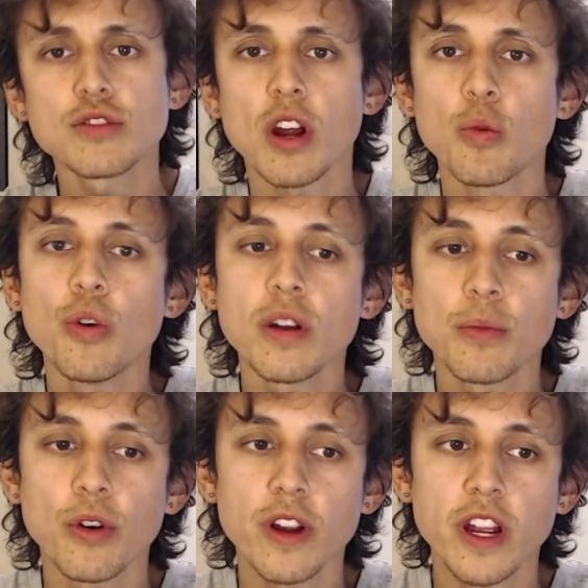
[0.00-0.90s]
Let's try one
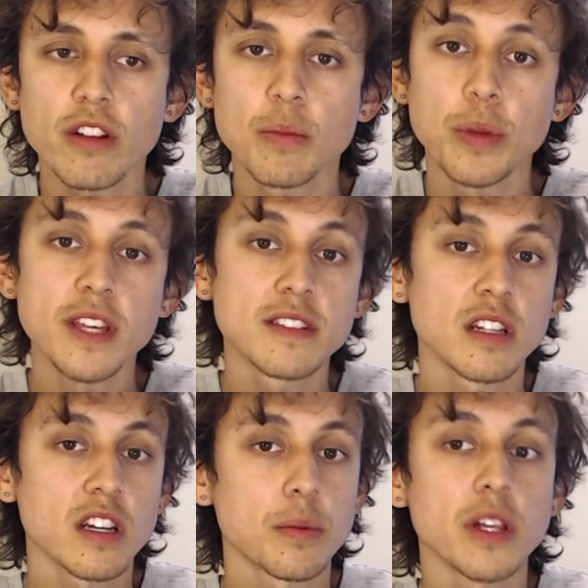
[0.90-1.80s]
more here. The P is
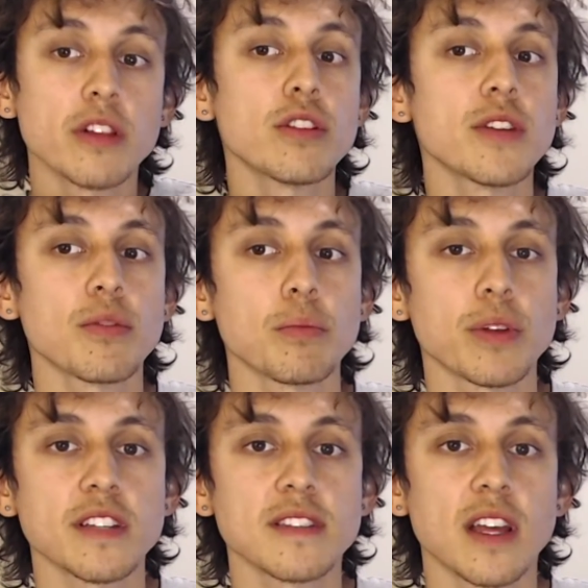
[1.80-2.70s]
going to come in a little different
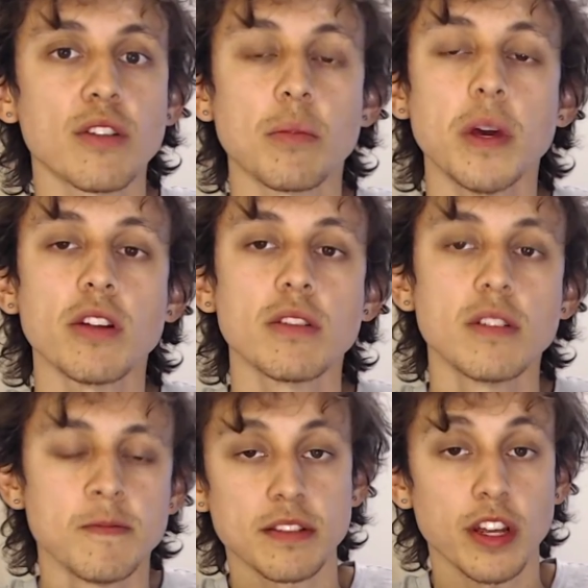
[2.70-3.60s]
place now in the middle.
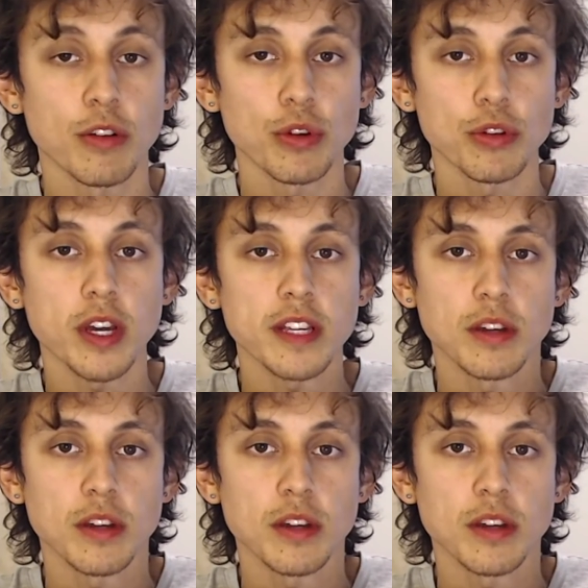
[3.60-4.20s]
Listen here real quick.